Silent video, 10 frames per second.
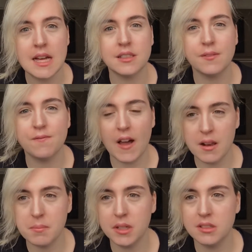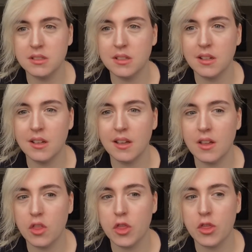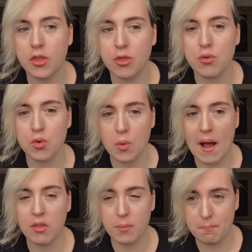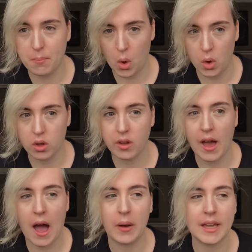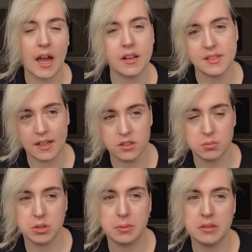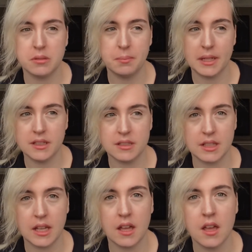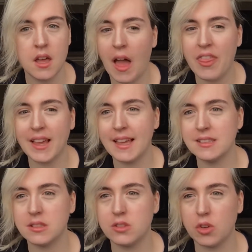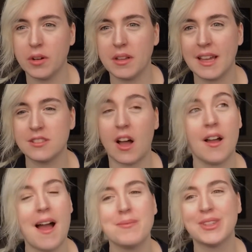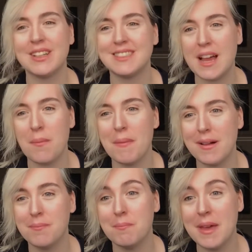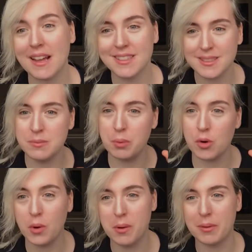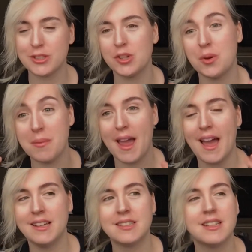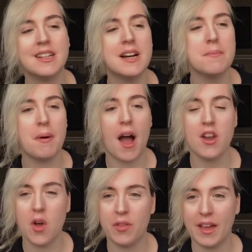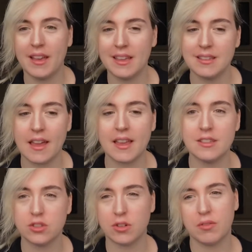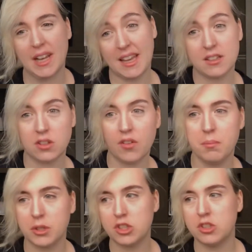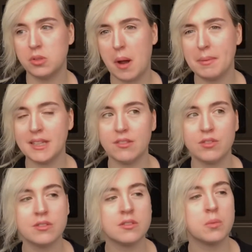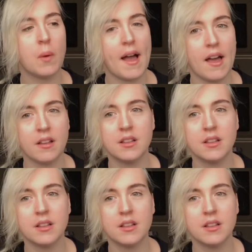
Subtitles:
development throughout the book, how he kind of takes on responsibility. I think his story kicks... I'm starting to now mix book one and book two in my head, but I know that his story really kicks off in book two, I believe, where